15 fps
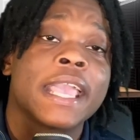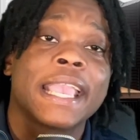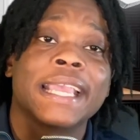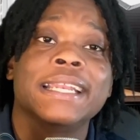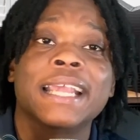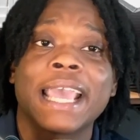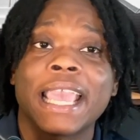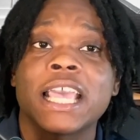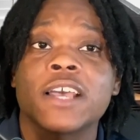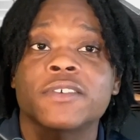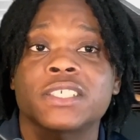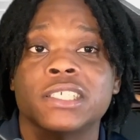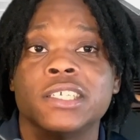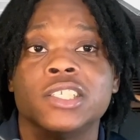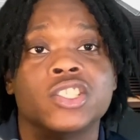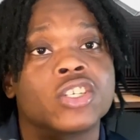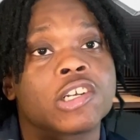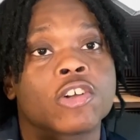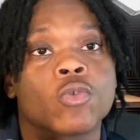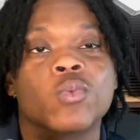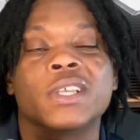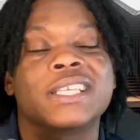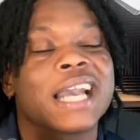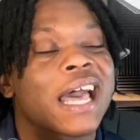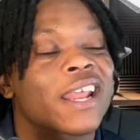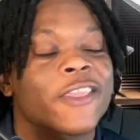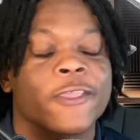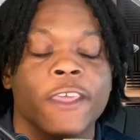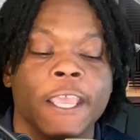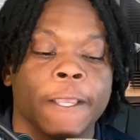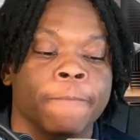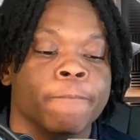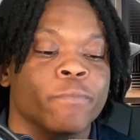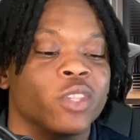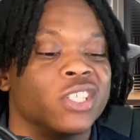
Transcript: in the AFC in general? We got to think.